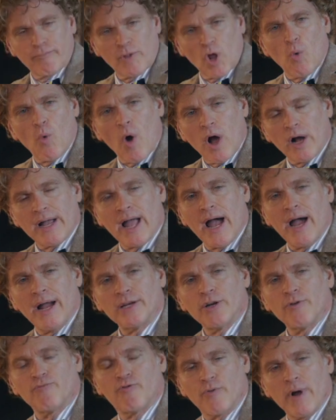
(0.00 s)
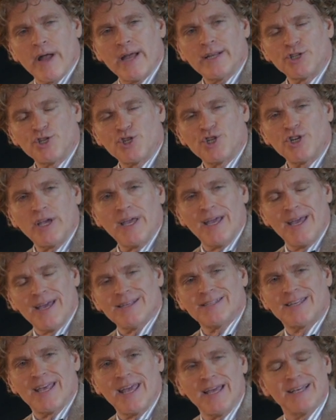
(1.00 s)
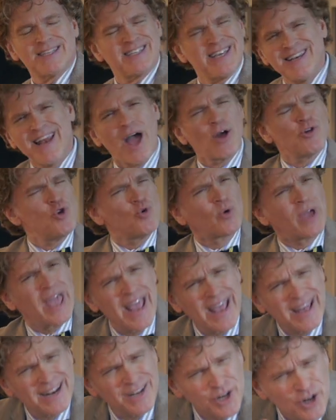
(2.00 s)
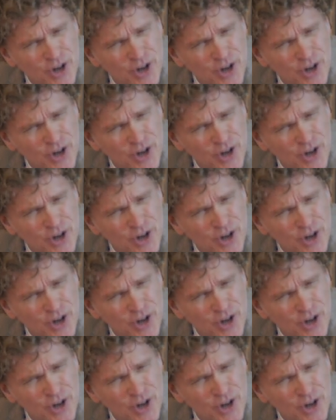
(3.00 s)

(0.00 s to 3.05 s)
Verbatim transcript: What kind of rich is he? See, now you can't